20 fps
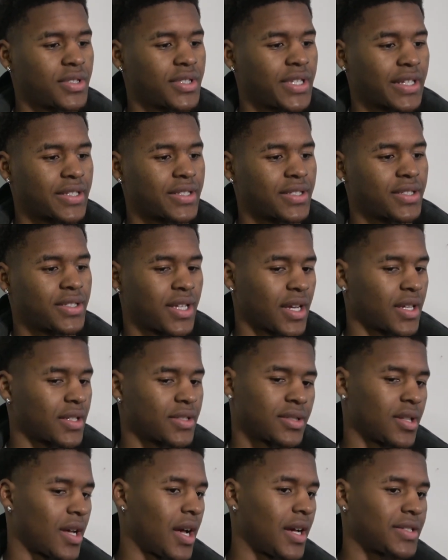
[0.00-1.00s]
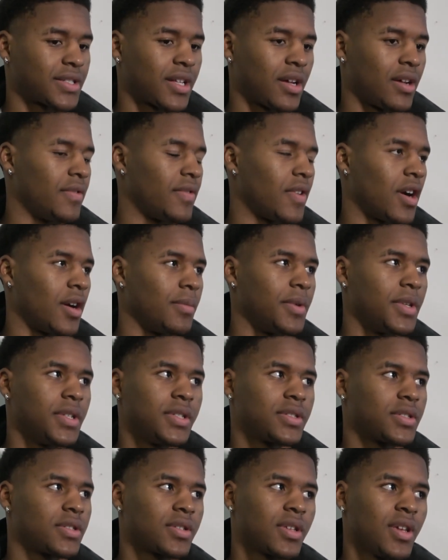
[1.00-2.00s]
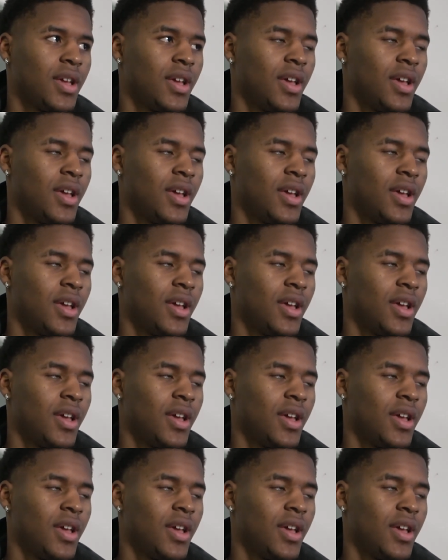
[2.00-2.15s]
Texas Tech is a hostile environment, it's